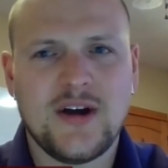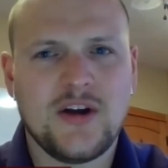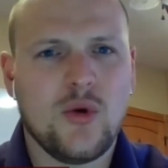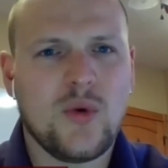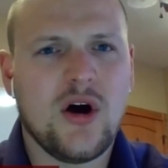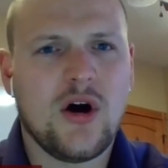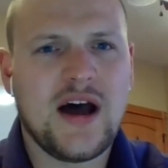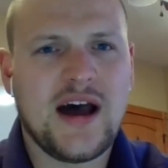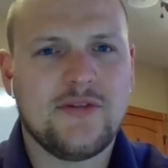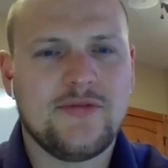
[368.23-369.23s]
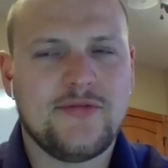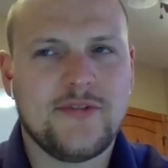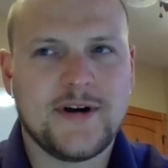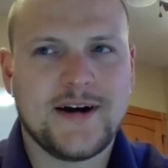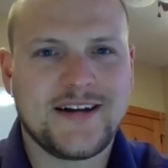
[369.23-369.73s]
you know we all have
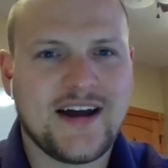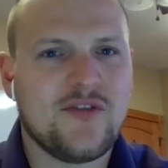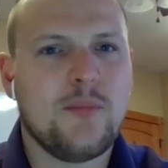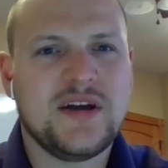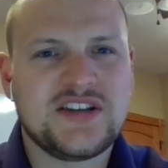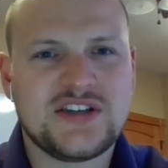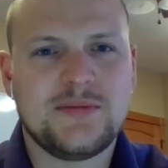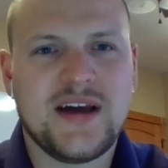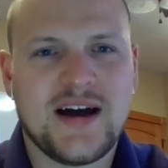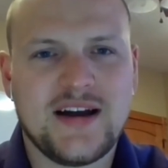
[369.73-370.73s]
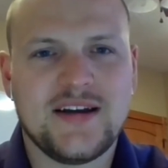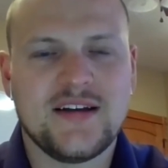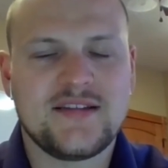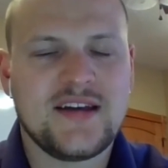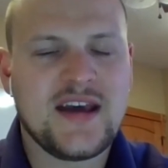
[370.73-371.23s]
uh, kind of a mission behind
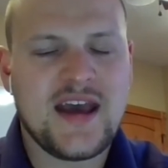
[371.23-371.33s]
us.